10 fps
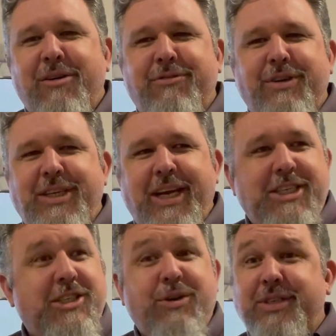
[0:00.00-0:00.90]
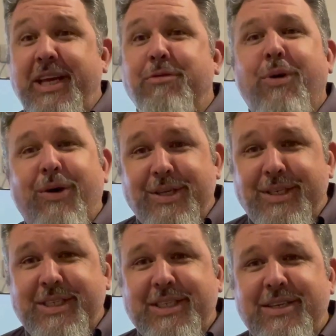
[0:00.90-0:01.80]
for Jesus? Because he
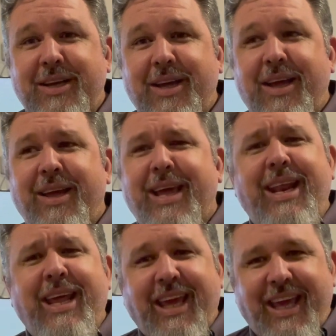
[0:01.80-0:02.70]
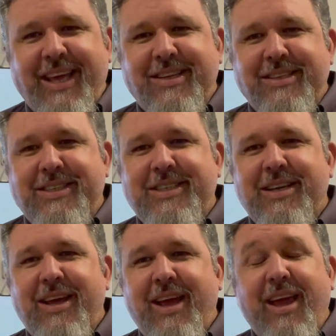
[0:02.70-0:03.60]
was, and he
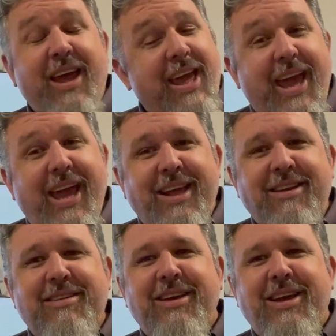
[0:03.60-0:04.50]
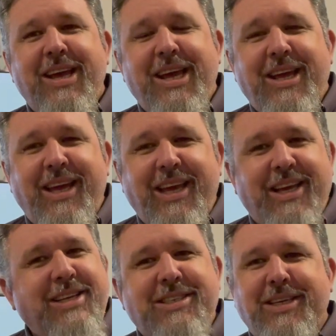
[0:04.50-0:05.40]
is, and
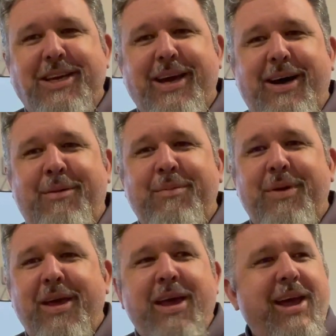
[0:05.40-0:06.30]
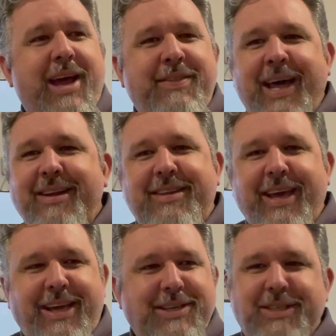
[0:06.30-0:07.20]
he is to come. And that
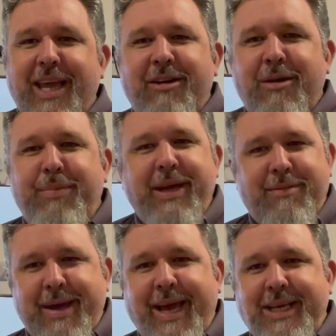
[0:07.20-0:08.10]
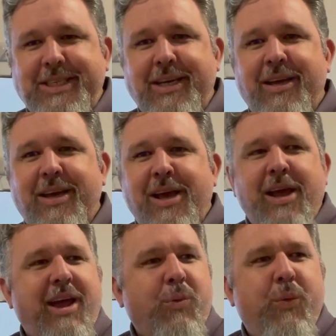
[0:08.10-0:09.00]
day is going to be amazing.
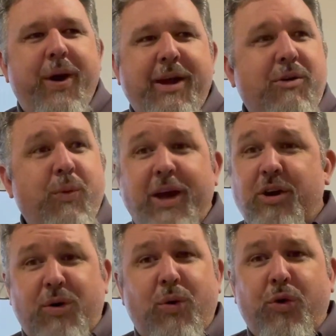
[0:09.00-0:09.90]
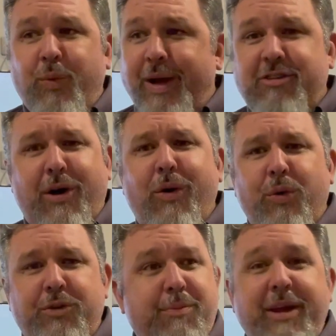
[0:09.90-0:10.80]
And we're
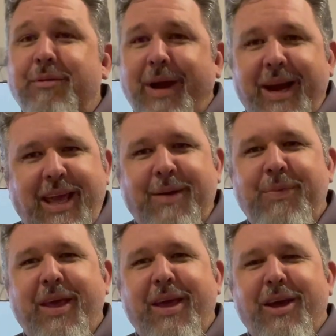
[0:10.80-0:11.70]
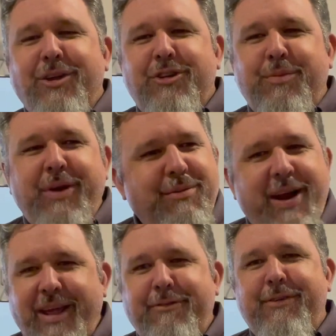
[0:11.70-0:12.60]
told to be
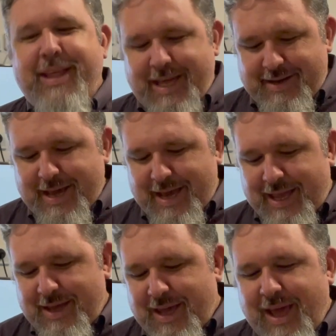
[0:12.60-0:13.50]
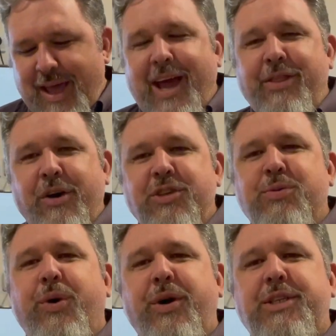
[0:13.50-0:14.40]
ready for that day. And those
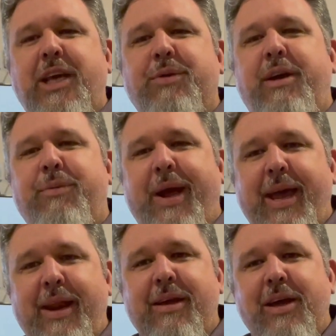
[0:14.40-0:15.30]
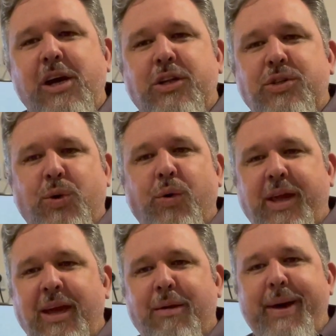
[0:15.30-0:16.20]
words that we read,
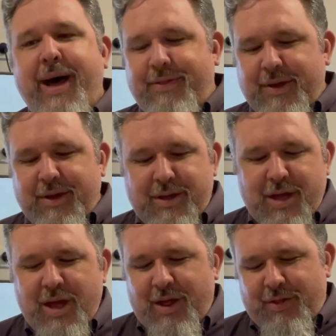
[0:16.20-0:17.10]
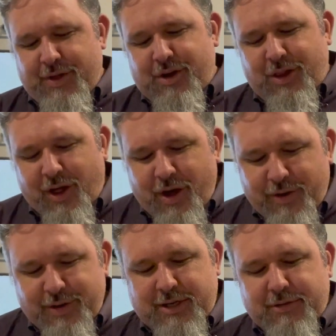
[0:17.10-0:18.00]
talking about the
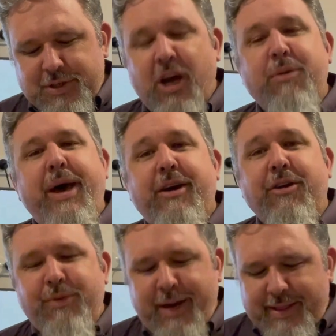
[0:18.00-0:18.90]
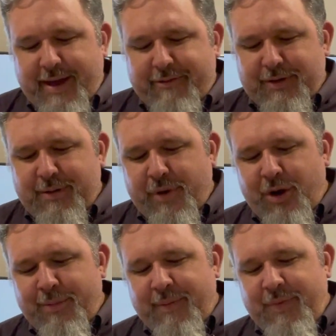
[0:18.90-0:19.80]
clothes, and I'll just go back and read that for a
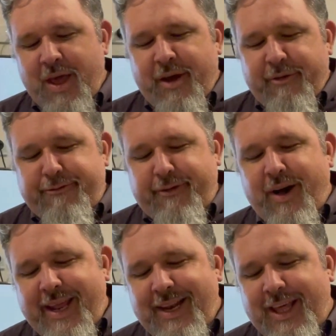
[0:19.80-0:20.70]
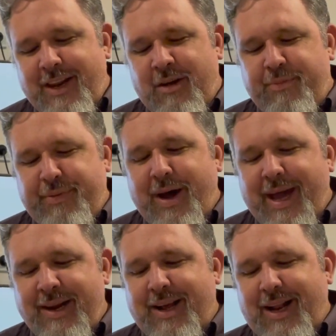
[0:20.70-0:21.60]
moment. Fine linen,
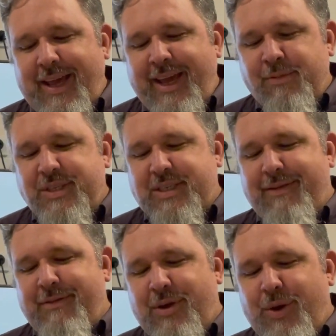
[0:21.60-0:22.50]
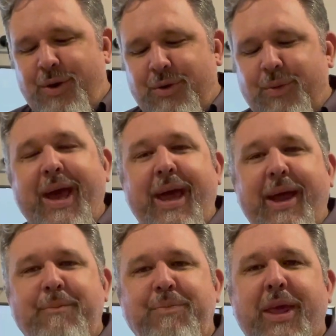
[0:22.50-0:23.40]
bright and clean, was given her to
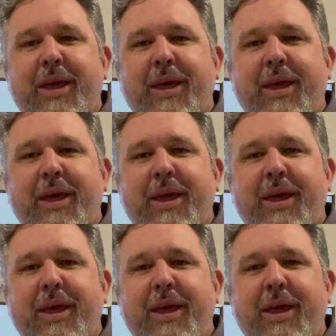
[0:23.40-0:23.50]
wear.